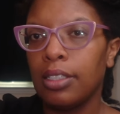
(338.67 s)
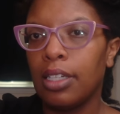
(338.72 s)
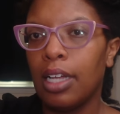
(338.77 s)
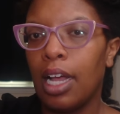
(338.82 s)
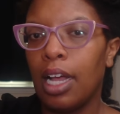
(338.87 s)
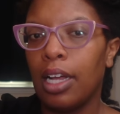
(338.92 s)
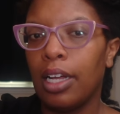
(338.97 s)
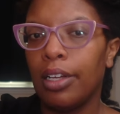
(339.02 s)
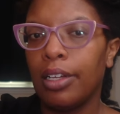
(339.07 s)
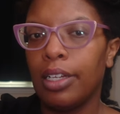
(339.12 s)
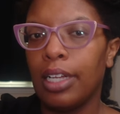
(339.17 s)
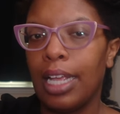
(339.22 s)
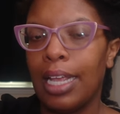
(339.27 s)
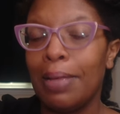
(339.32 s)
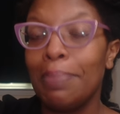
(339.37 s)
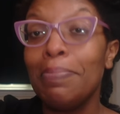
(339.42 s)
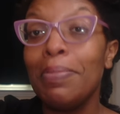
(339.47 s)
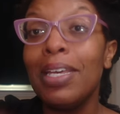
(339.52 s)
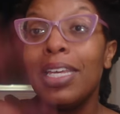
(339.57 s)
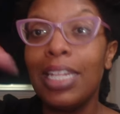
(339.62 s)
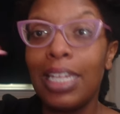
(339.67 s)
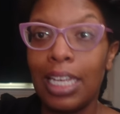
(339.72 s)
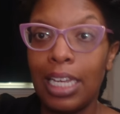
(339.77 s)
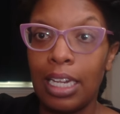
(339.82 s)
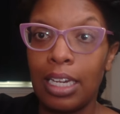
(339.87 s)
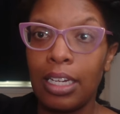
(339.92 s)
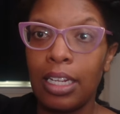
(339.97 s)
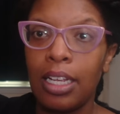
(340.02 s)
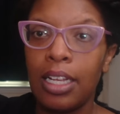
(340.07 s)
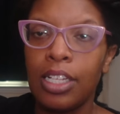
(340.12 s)
uh,
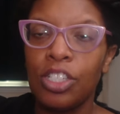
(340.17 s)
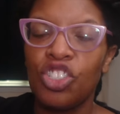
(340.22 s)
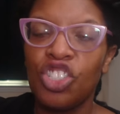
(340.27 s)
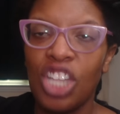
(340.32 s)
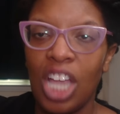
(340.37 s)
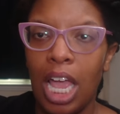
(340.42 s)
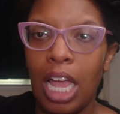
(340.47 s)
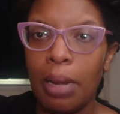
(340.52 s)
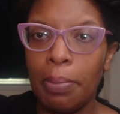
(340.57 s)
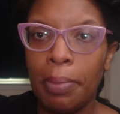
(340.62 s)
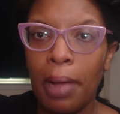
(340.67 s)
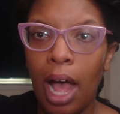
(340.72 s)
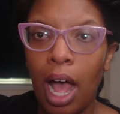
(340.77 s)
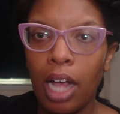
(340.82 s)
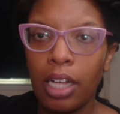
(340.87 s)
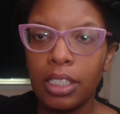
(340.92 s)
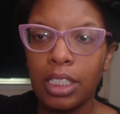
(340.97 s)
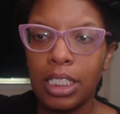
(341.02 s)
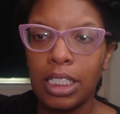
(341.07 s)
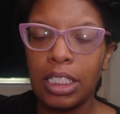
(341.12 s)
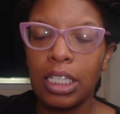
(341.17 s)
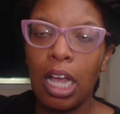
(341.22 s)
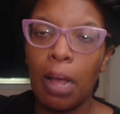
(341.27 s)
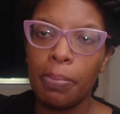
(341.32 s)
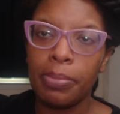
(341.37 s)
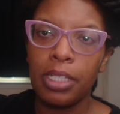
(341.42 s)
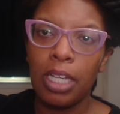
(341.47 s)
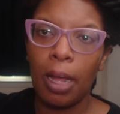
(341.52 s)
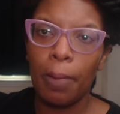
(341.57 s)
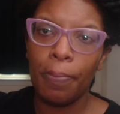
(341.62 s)
immediate chat box
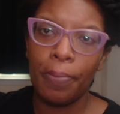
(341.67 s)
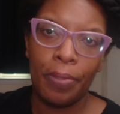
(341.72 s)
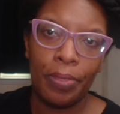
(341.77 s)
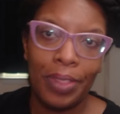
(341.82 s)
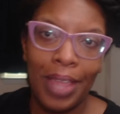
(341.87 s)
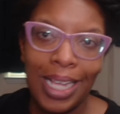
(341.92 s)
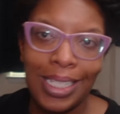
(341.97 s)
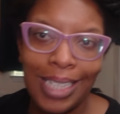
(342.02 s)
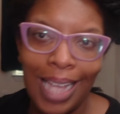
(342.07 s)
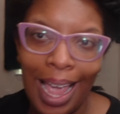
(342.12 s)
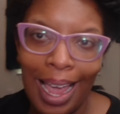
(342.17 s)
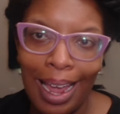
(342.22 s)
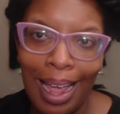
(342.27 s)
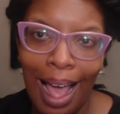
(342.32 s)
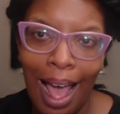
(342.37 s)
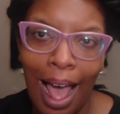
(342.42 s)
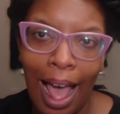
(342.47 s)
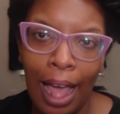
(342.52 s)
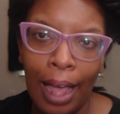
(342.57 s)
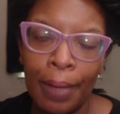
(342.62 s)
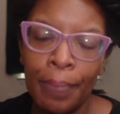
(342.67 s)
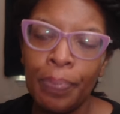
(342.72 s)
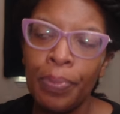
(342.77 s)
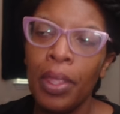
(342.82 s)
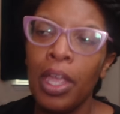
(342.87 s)
comes up, that's AI.